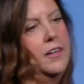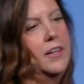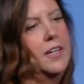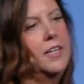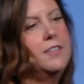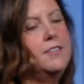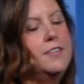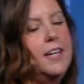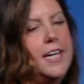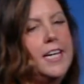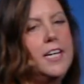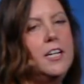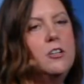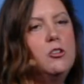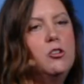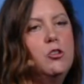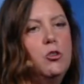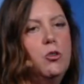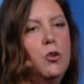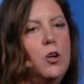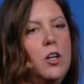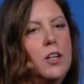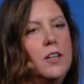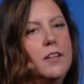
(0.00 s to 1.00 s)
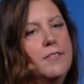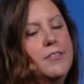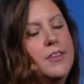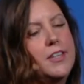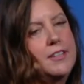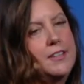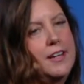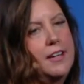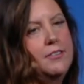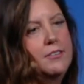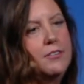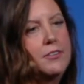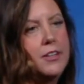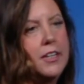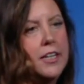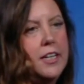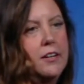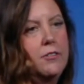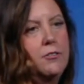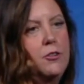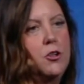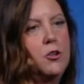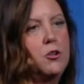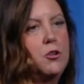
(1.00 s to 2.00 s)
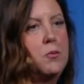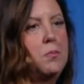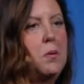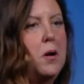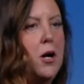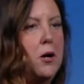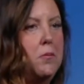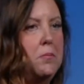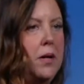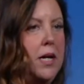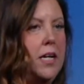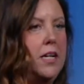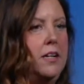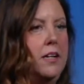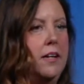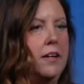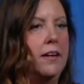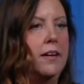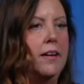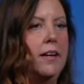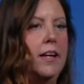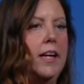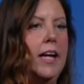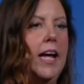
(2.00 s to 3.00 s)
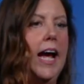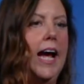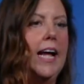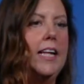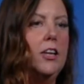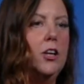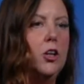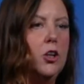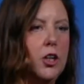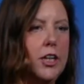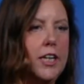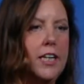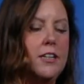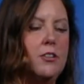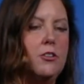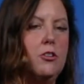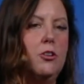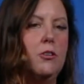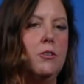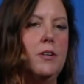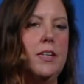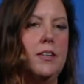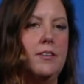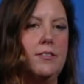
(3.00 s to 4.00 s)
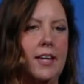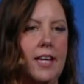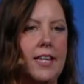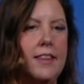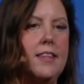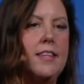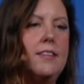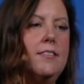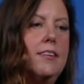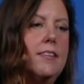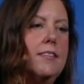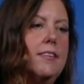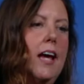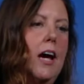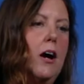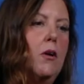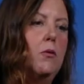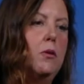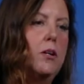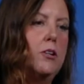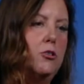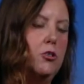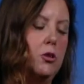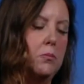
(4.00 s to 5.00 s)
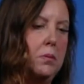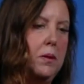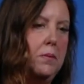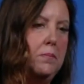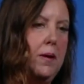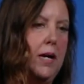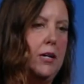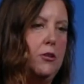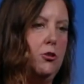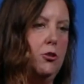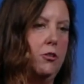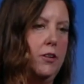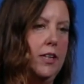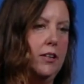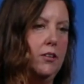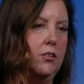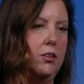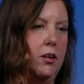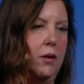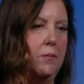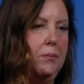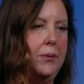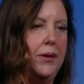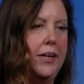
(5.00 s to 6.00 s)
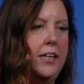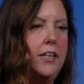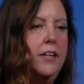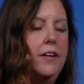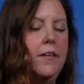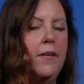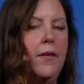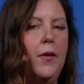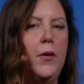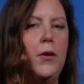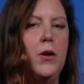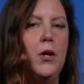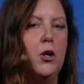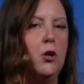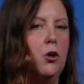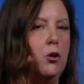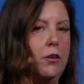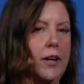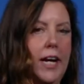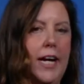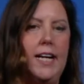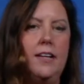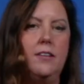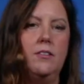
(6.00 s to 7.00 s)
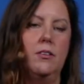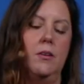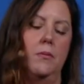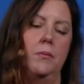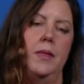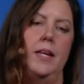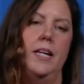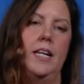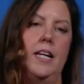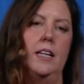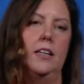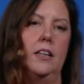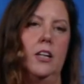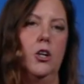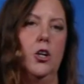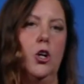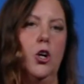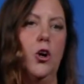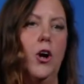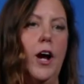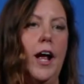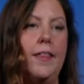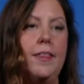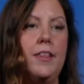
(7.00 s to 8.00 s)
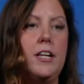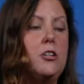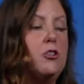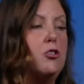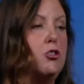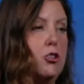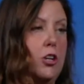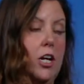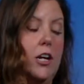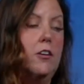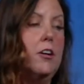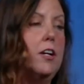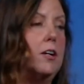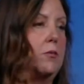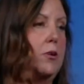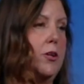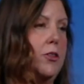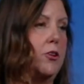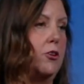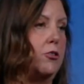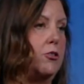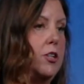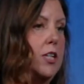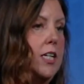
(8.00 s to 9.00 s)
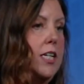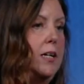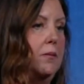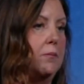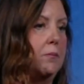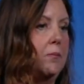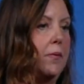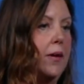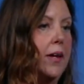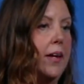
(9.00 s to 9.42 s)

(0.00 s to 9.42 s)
Take control of the destiny of your department and look into and say, this is how we should be measuring something. Create something in Looker and then share it with your team.